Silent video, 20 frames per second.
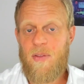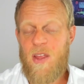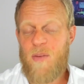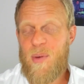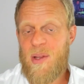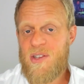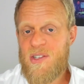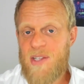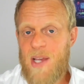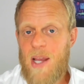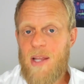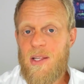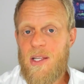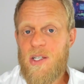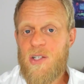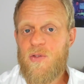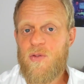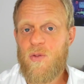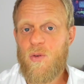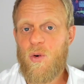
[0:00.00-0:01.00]
They've been saying
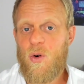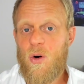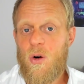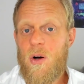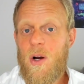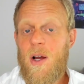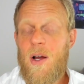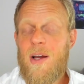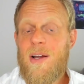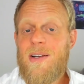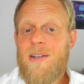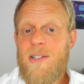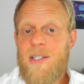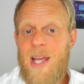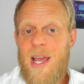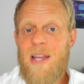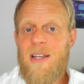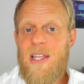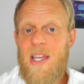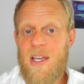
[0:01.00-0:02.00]
this for
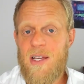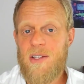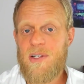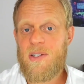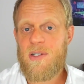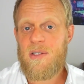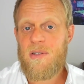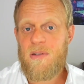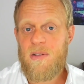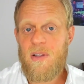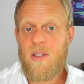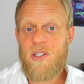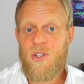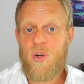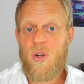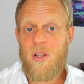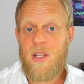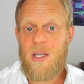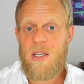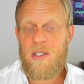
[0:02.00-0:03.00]
ten years,
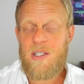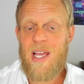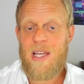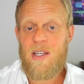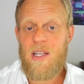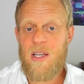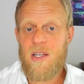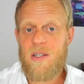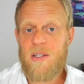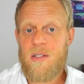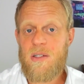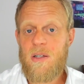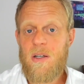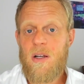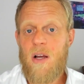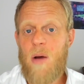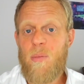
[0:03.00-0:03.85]
literally ten years.